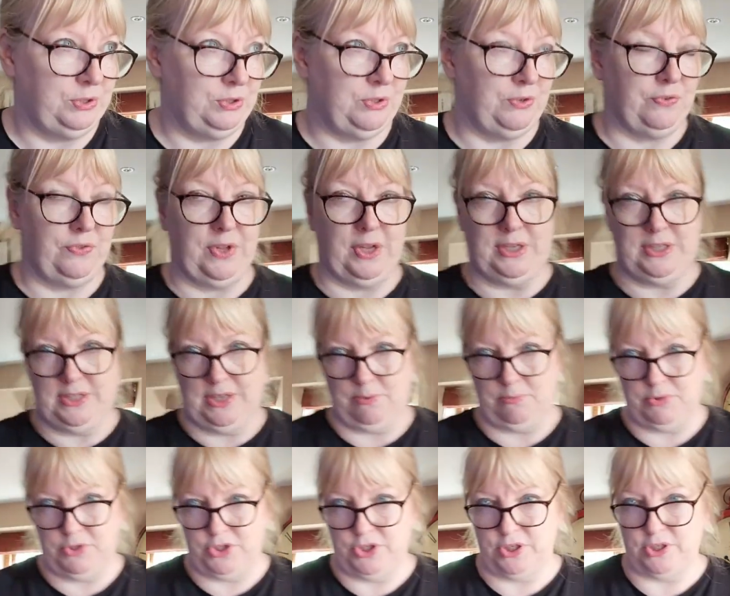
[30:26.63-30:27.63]
of these
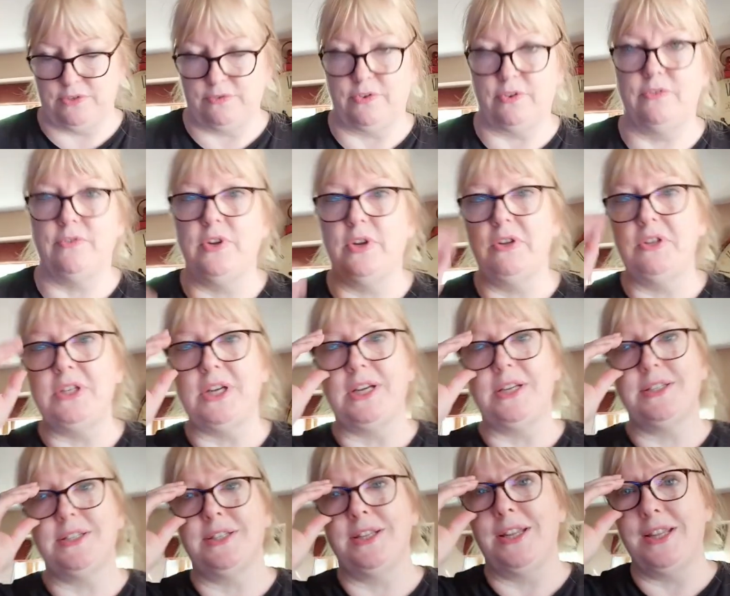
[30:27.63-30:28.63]
temperatures for a few
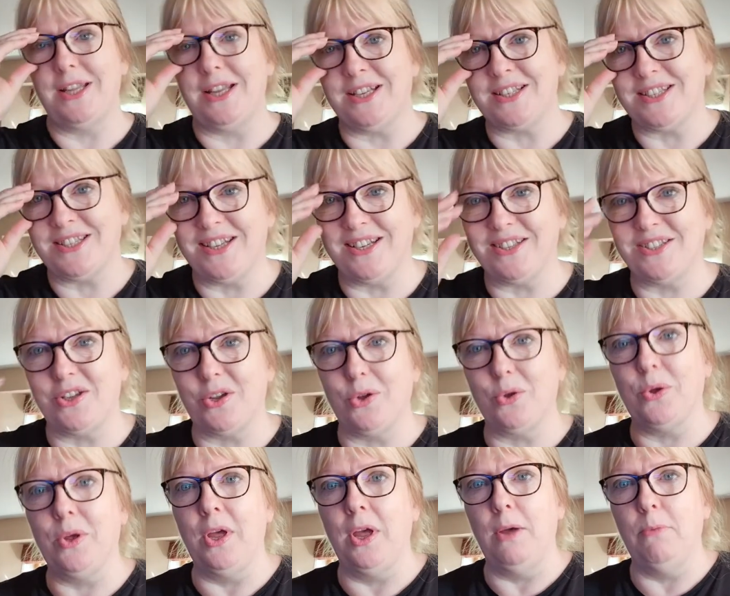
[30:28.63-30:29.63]
days, and then that's it.
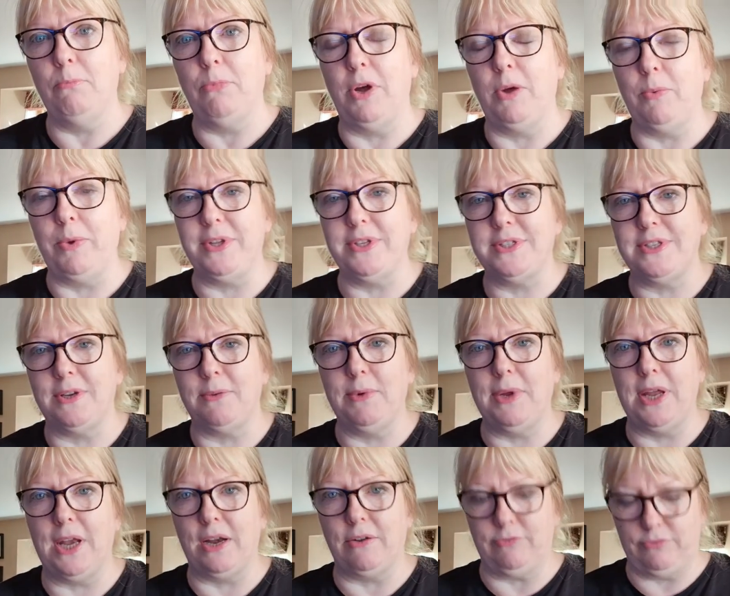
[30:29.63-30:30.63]
So by Wednesday we
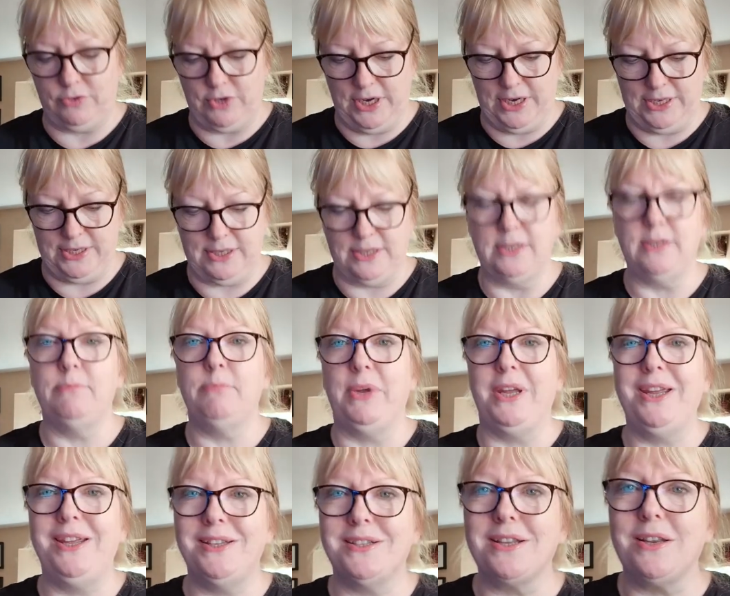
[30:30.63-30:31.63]
can have rain.
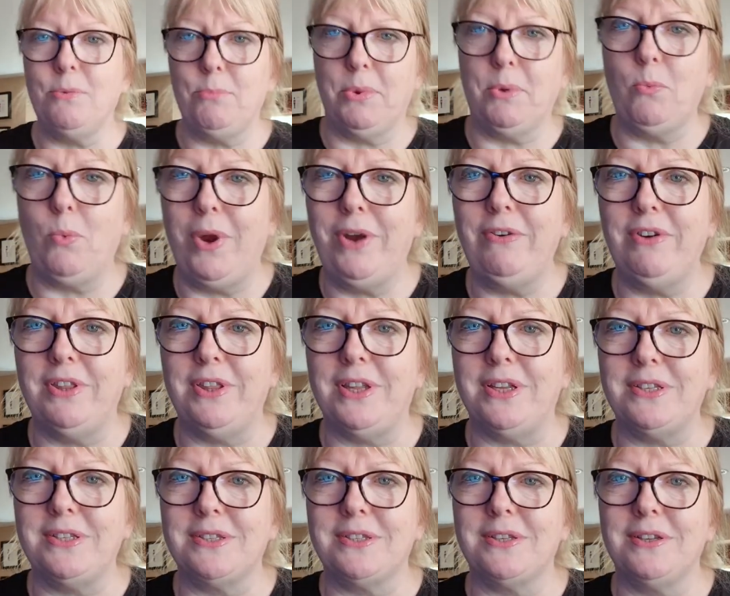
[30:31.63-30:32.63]
But he's going to be wearing
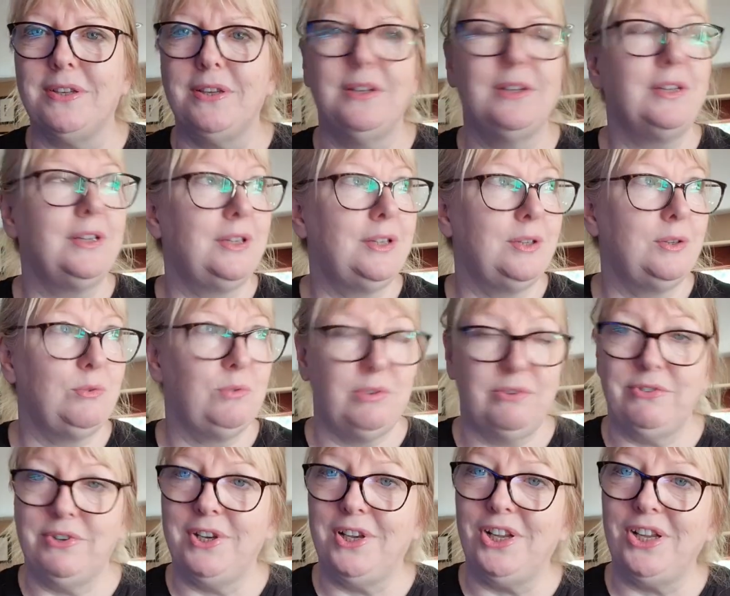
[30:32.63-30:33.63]
this,
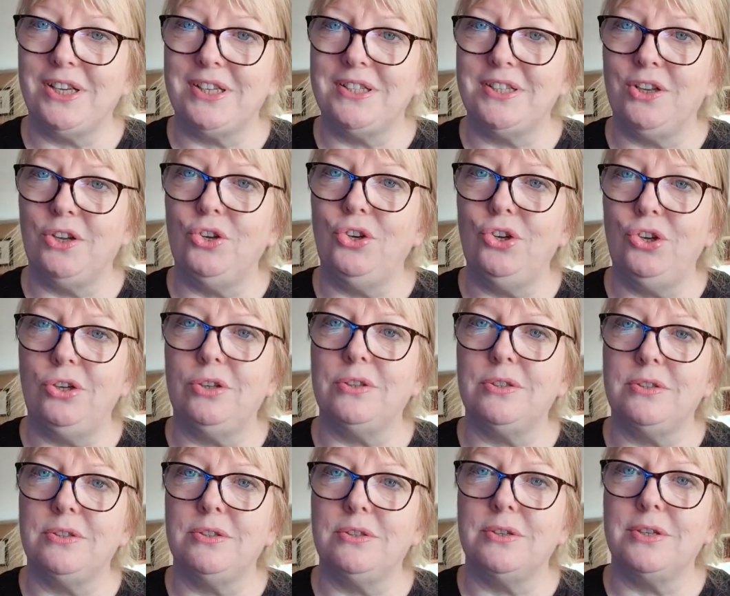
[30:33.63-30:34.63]
whether he likes it or
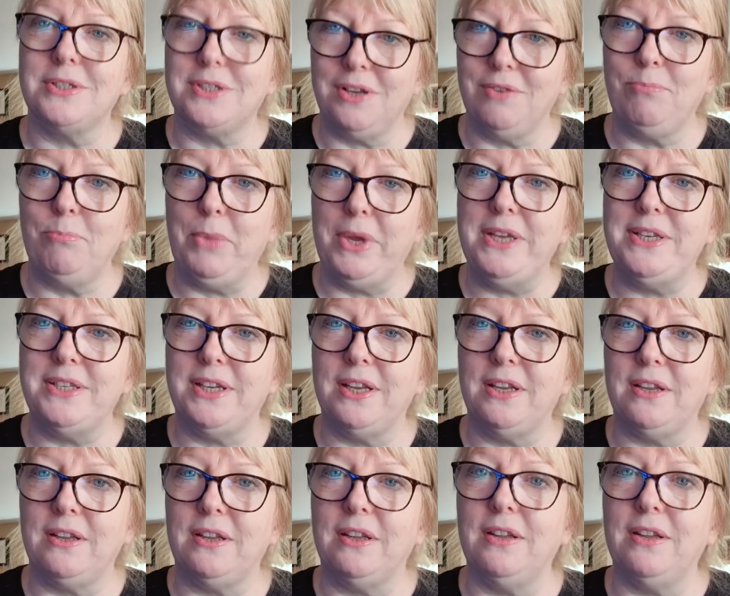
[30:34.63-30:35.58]
not, because I've made it.